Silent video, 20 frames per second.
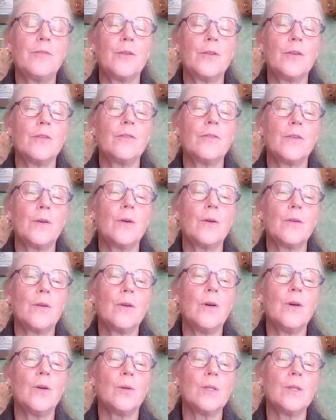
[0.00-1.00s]
further for
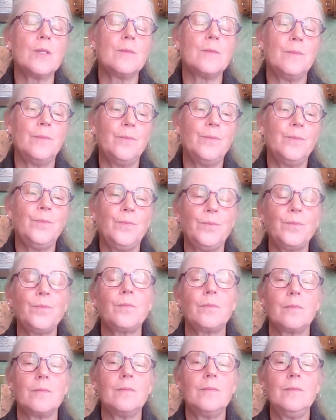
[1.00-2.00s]
coconuts.
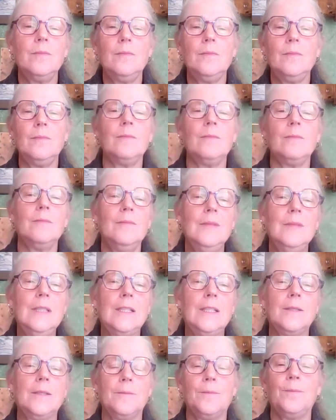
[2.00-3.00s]

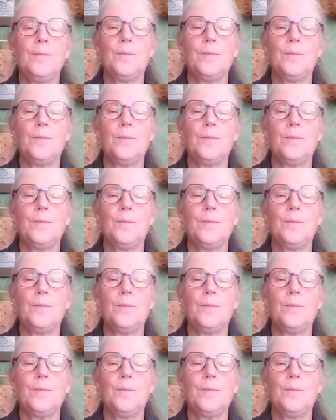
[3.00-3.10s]
Yeah.